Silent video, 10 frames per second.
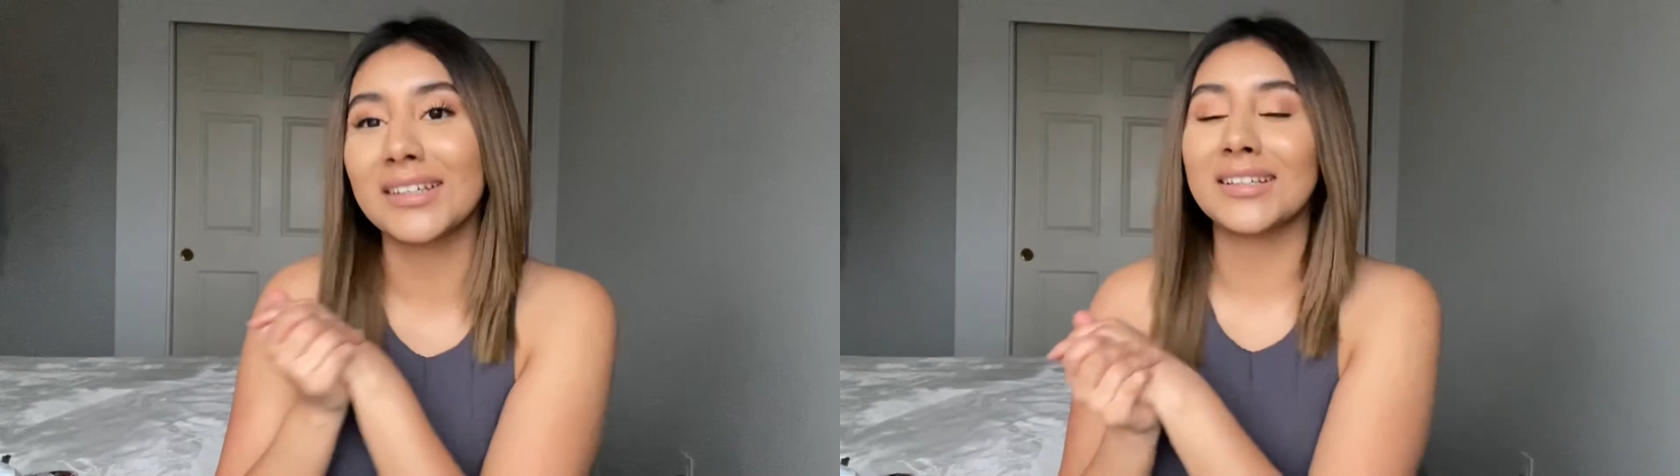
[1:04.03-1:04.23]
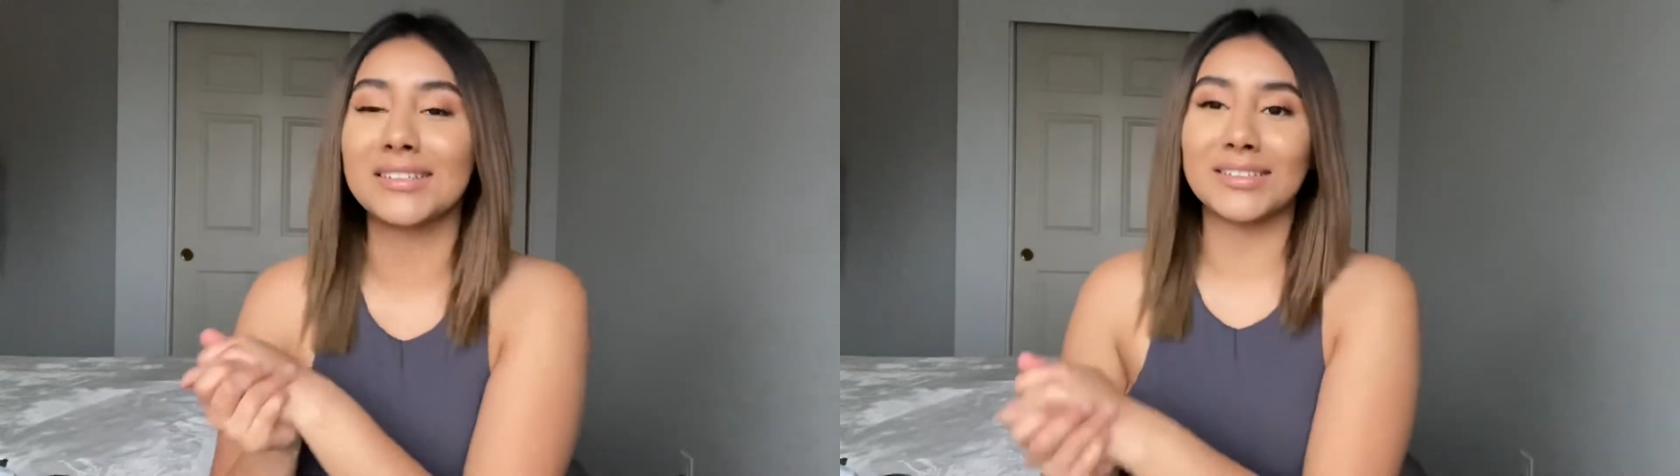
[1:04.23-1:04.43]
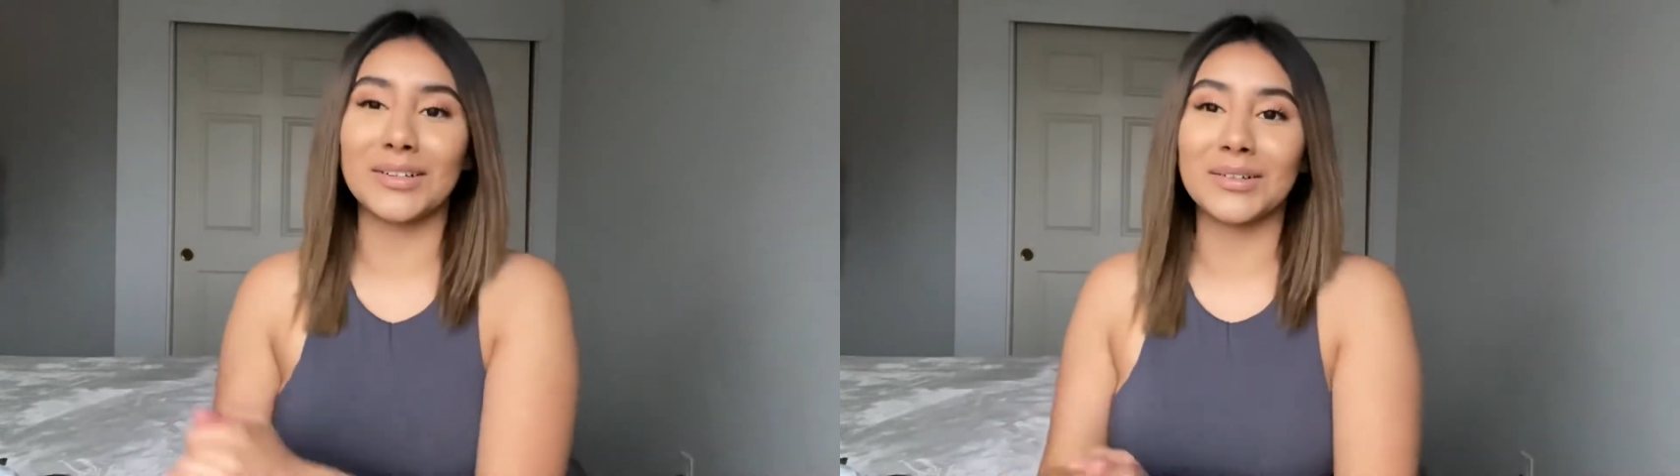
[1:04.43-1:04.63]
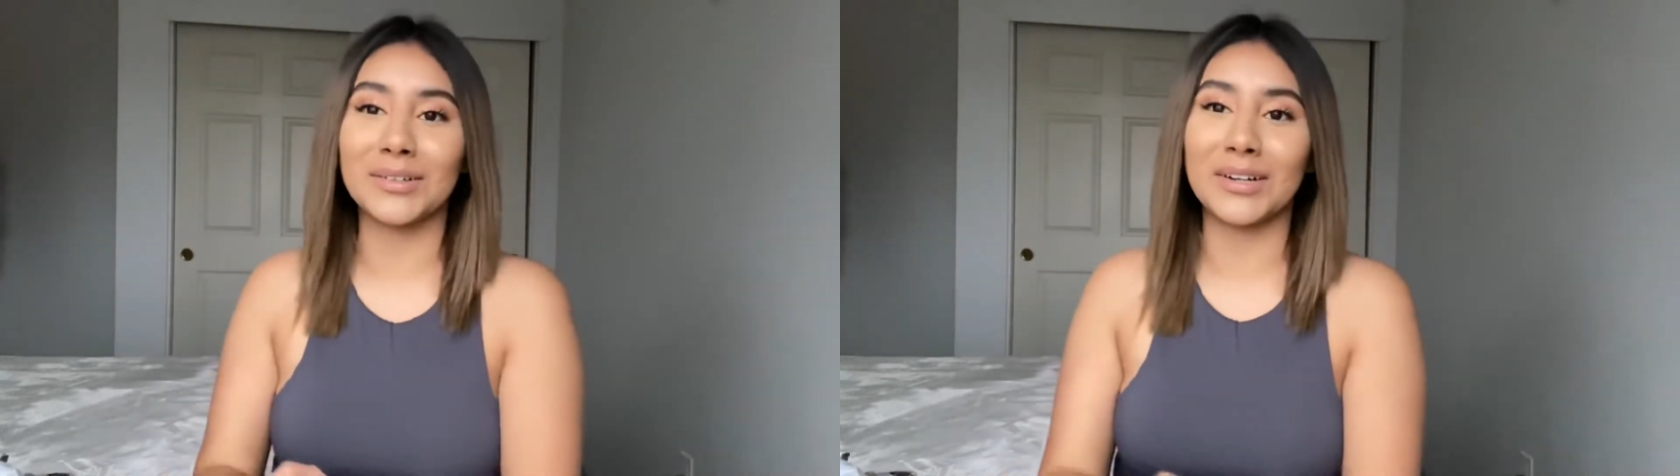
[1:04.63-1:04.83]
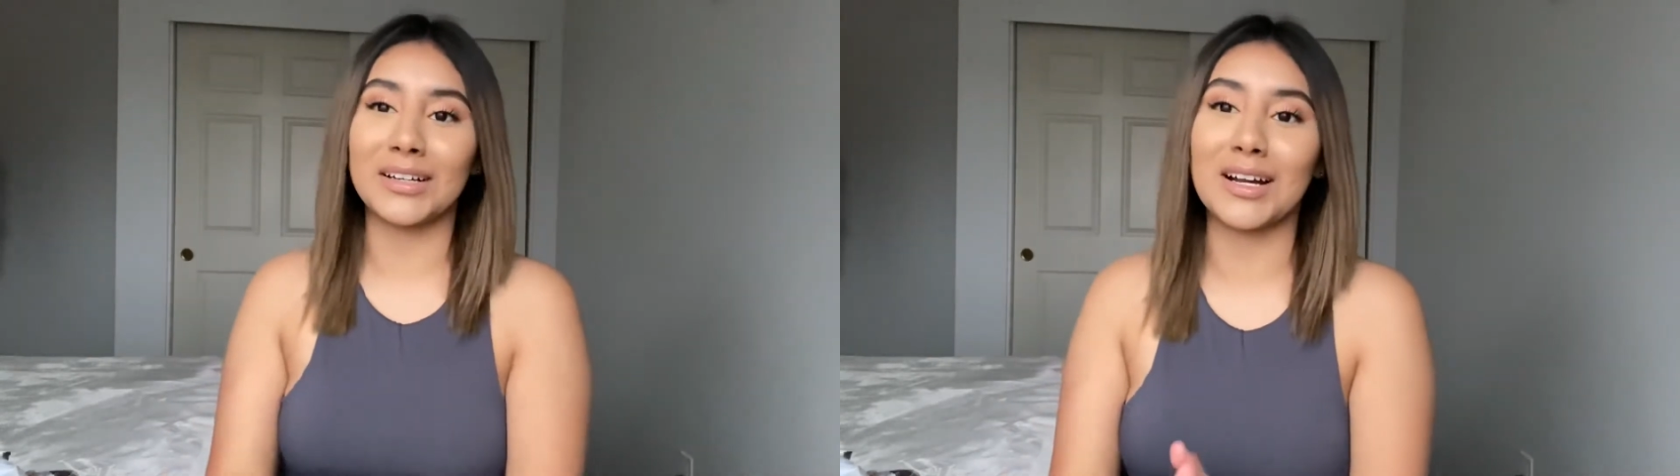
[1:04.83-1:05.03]

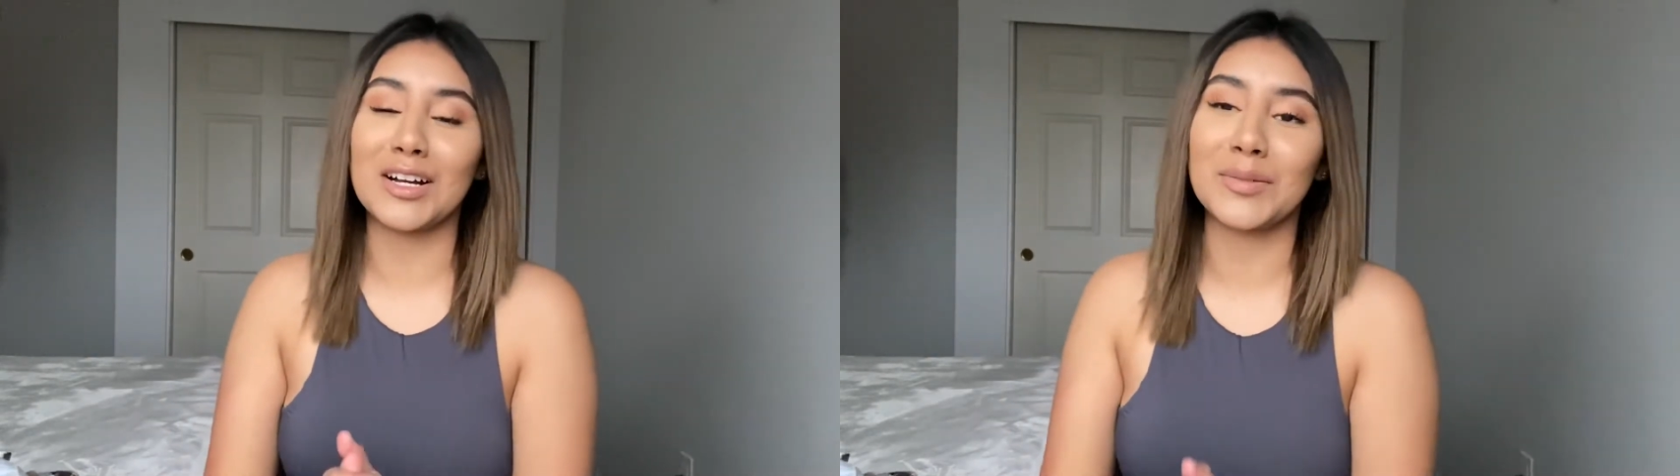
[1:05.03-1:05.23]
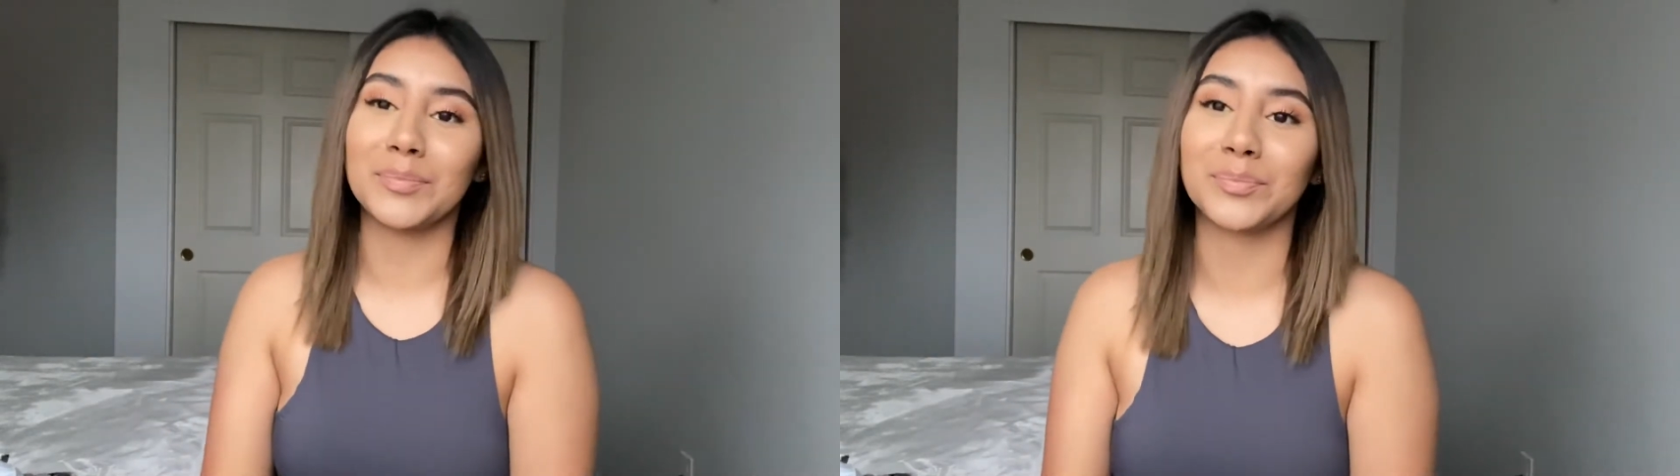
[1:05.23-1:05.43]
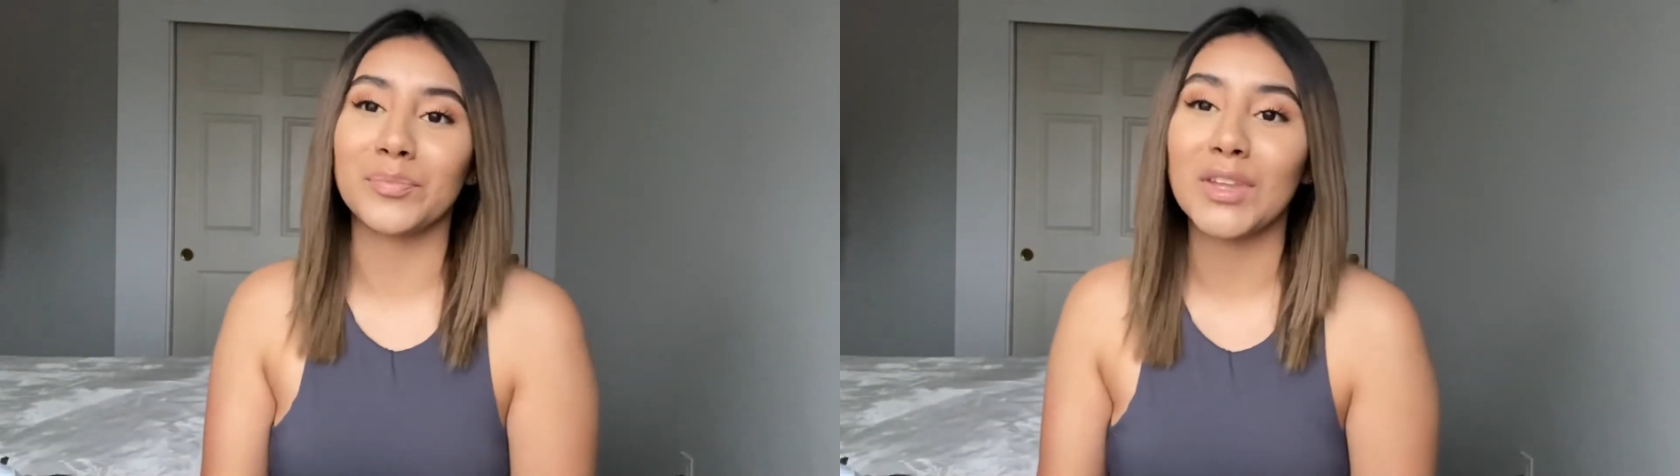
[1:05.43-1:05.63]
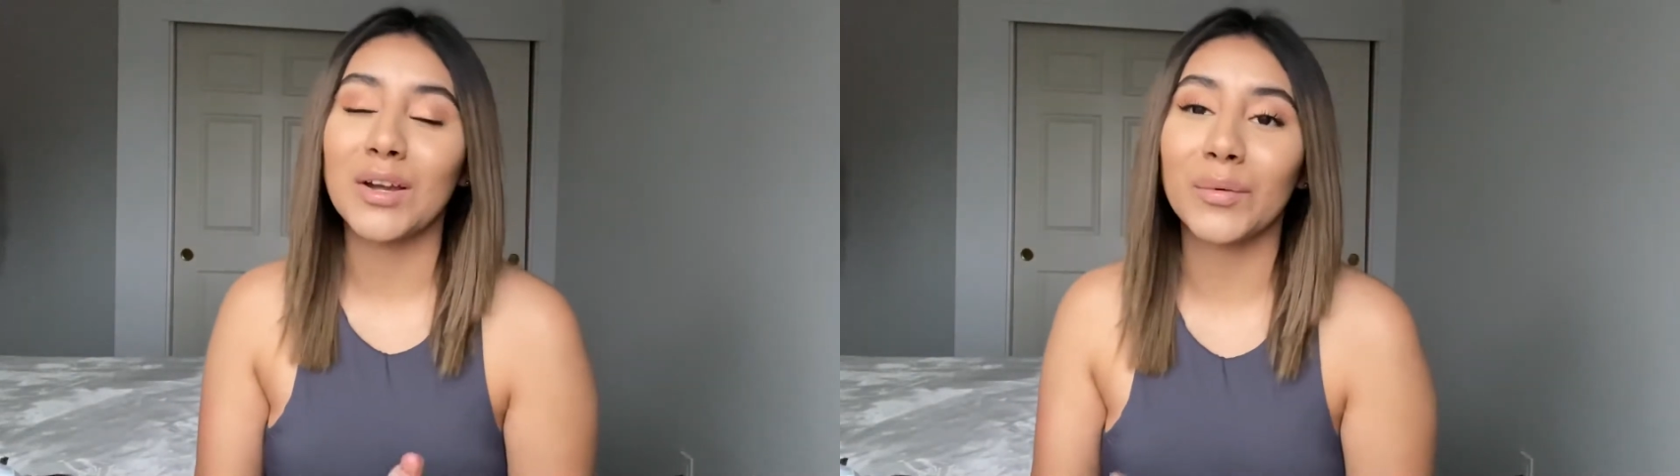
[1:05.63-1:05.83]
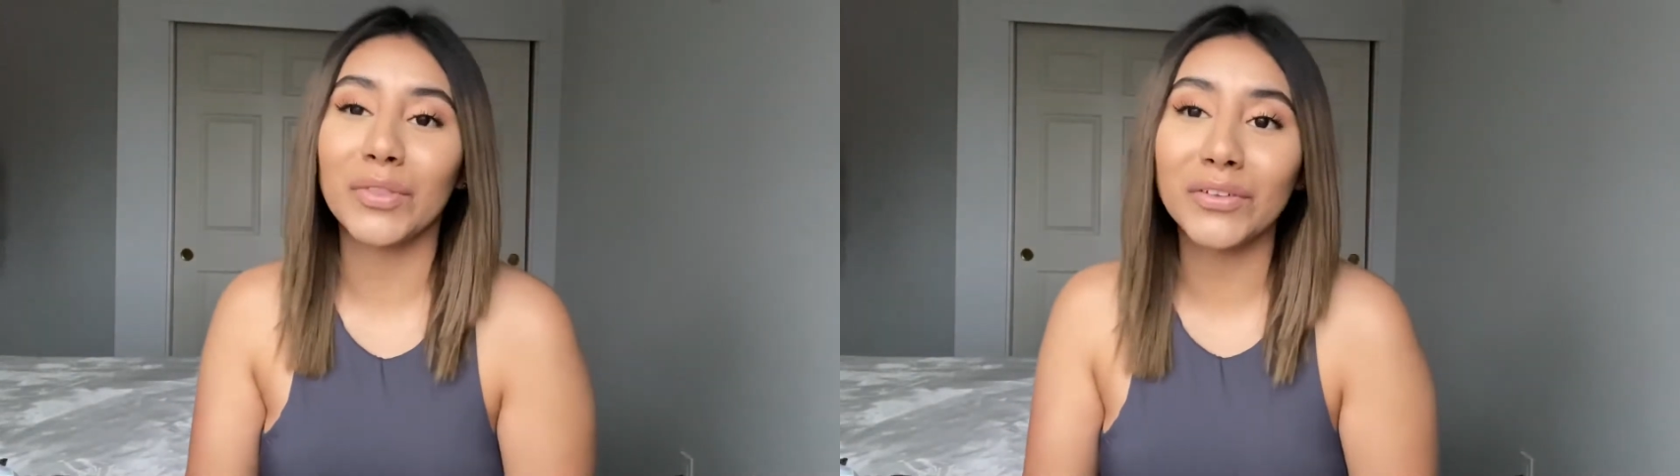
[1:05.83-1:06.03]
So with